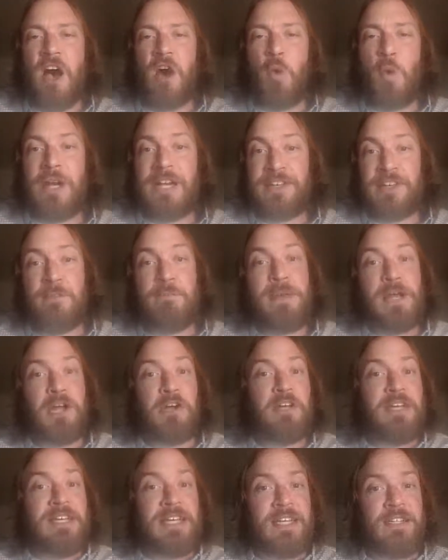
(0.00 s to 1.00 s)
when
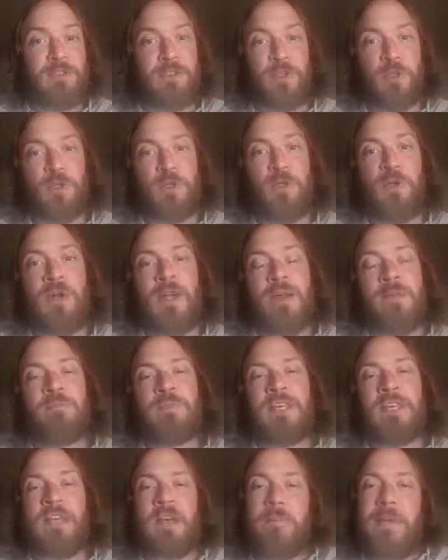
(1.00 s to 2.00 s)
comparing it to
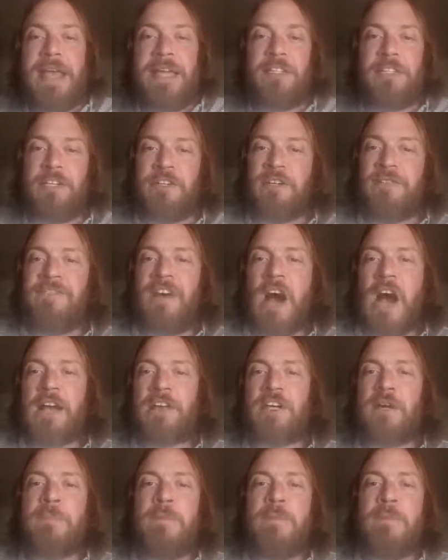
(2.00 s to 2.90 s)
Cabeza de Vaca.